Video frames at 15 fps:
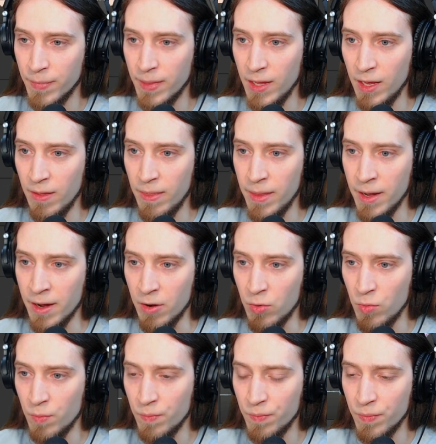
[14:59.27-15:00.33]
And
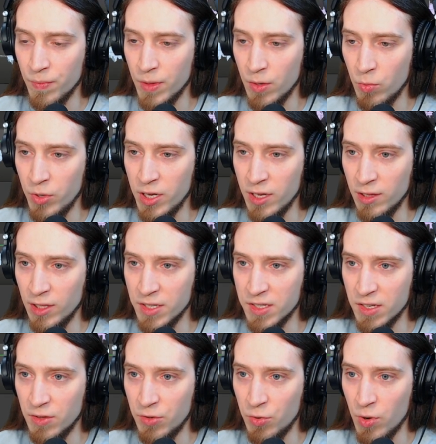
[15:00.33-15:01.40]
now we can
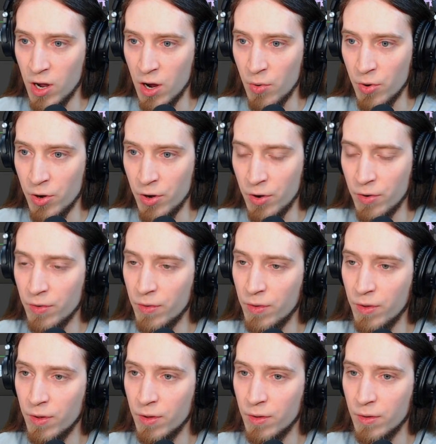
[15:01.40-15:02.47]
listen to our
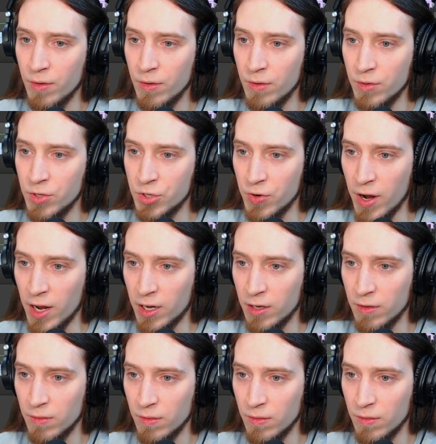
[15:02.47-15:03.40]
track.